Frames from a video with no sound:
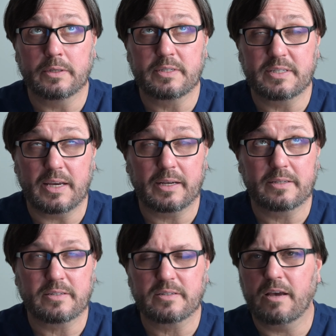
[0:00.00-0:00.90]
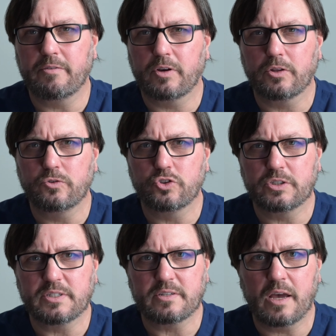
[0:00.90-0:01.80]
6 of
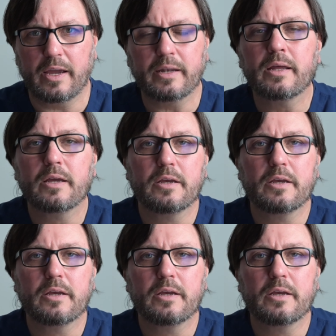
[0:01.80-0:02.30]
occlusion design.